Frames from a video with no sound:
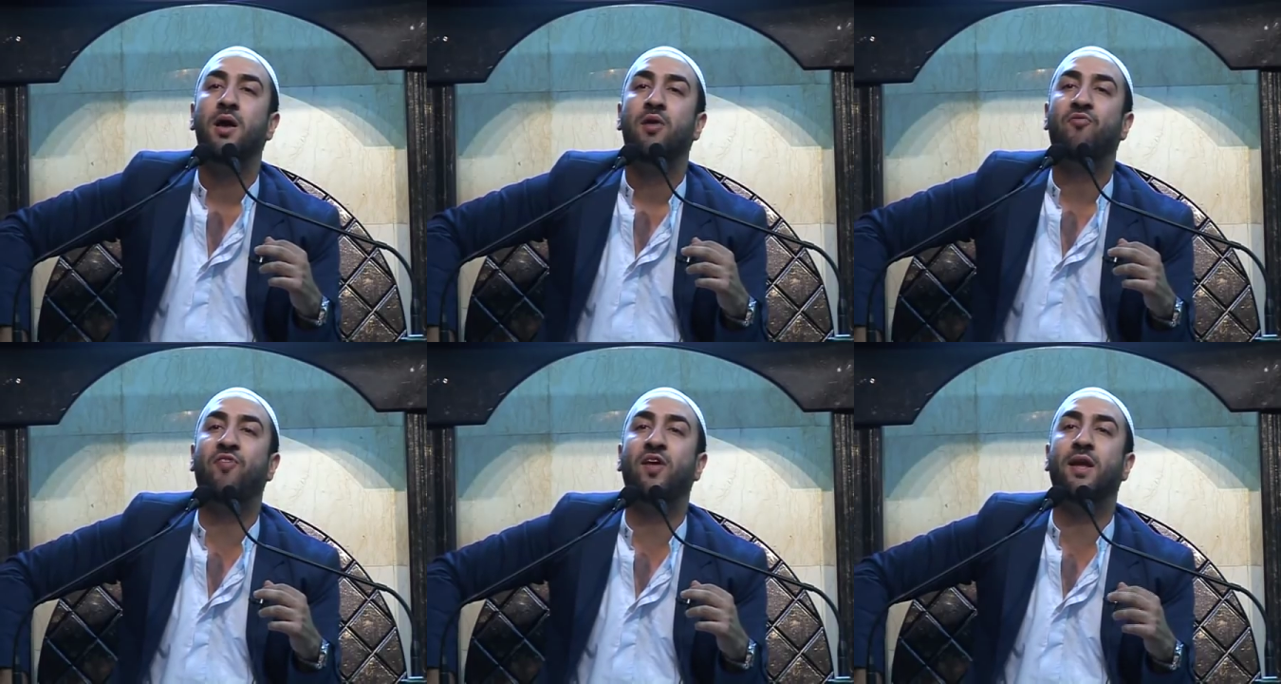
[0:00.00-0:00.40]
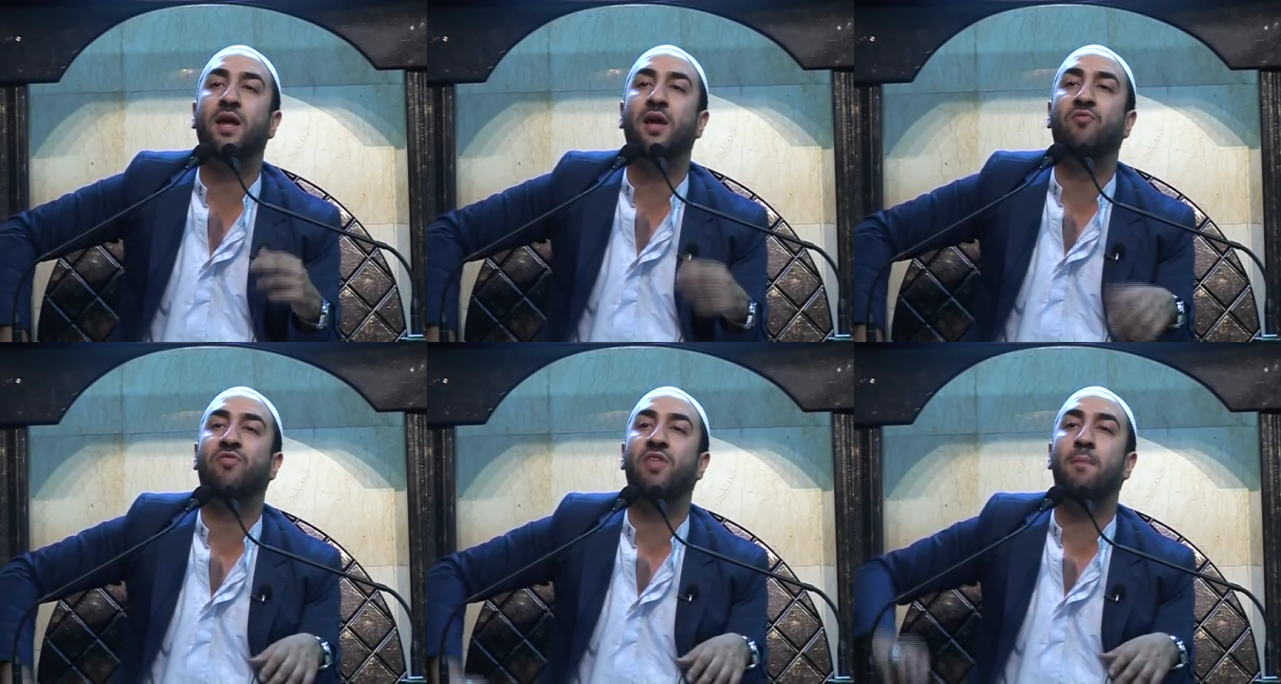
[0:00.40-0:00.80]

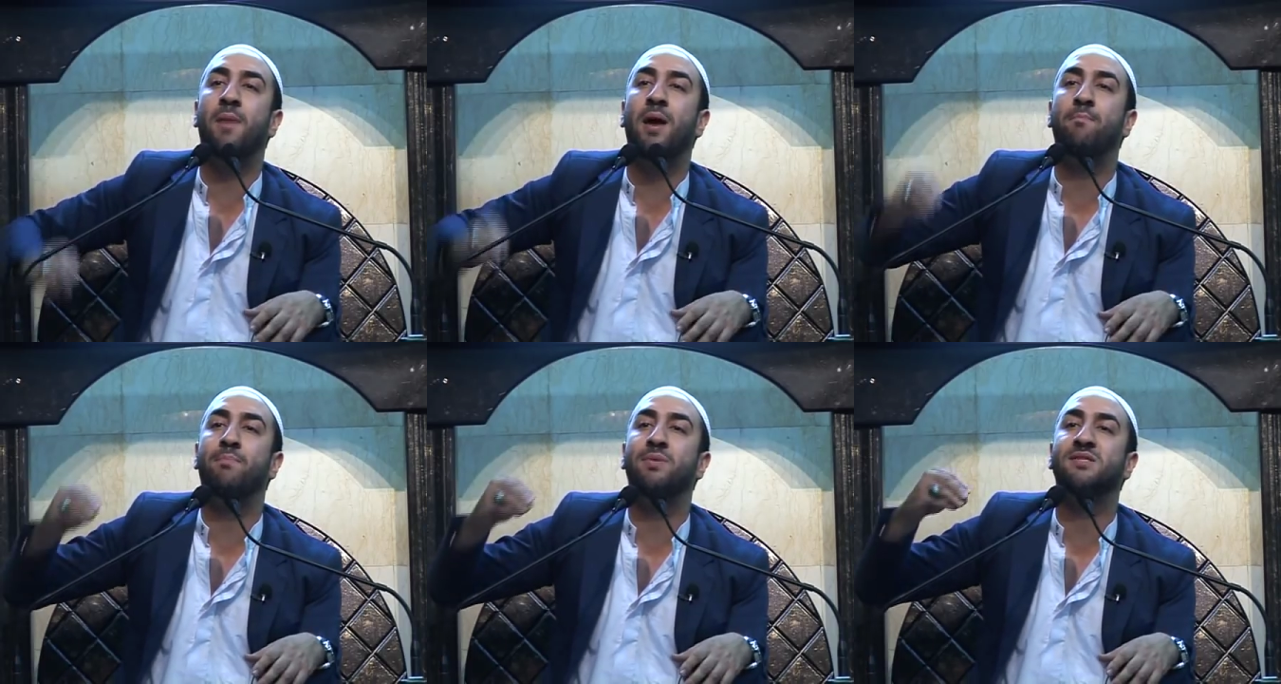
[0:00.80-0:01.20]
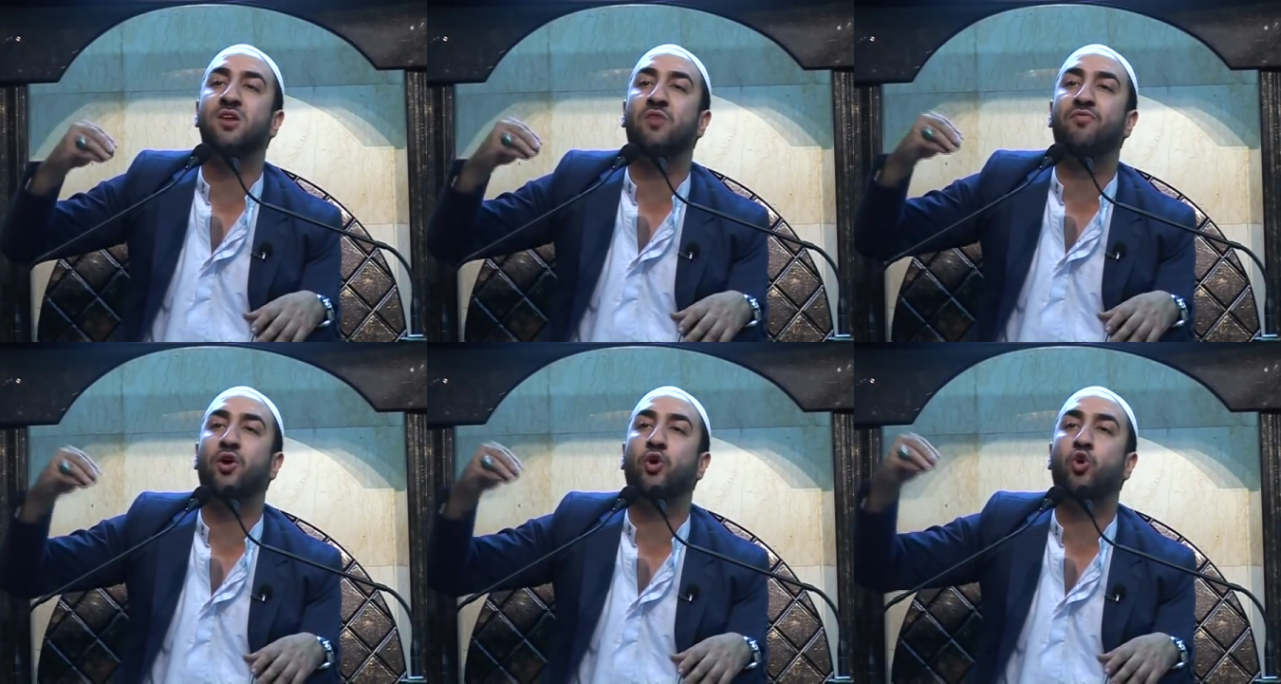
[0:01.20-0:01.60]
forgive the members of the